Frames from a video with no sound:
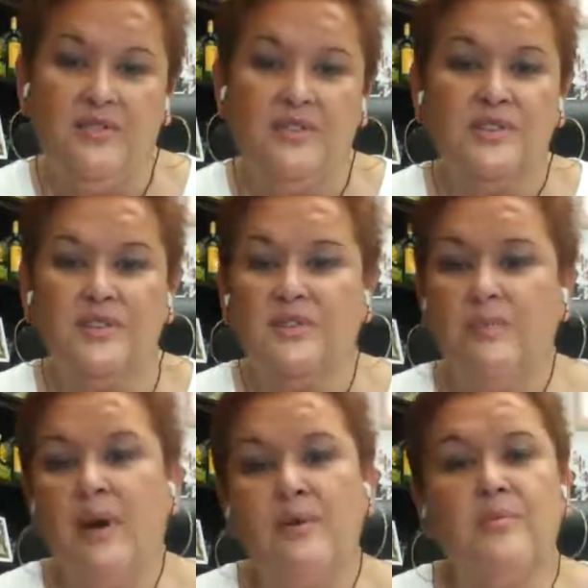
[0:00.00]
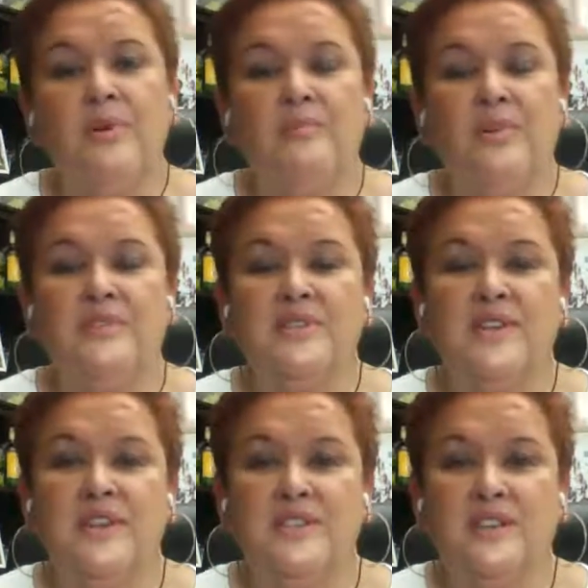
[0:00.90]
versus the PowerPoint
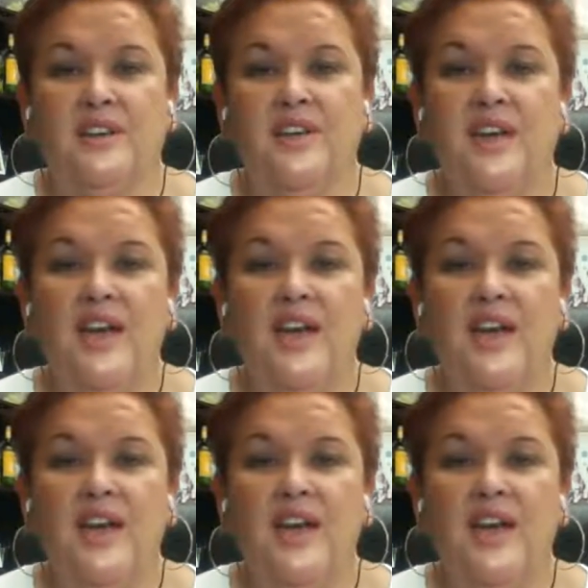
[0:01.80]
presentation.